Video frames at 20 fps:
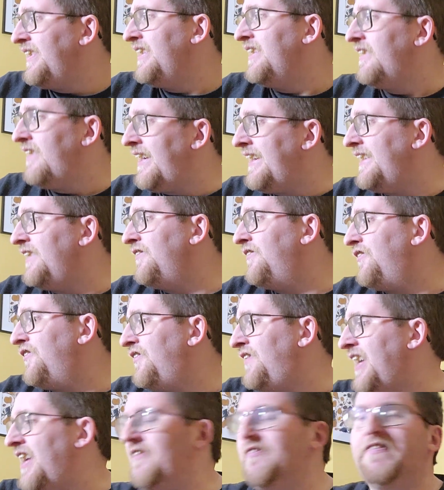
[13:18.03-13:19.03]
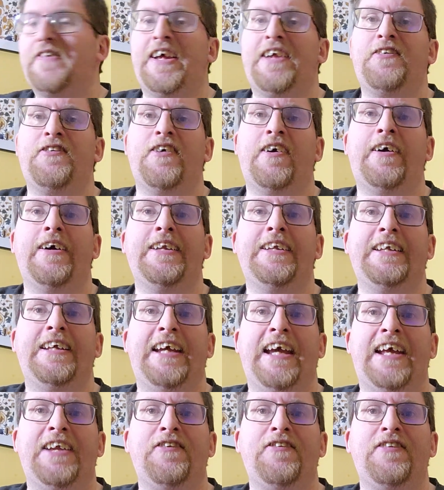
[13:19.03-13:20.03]
a lot of stuff that's on
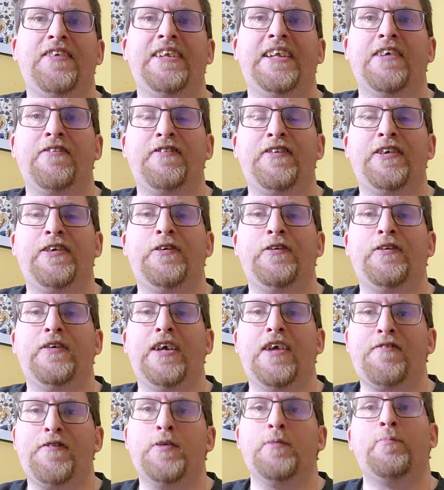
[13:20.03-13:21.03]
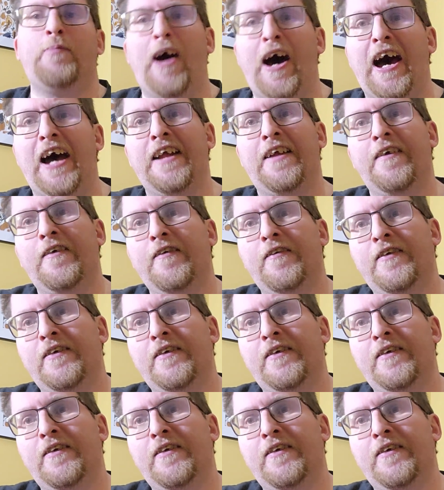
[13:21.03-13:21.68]
Etsy that if you bought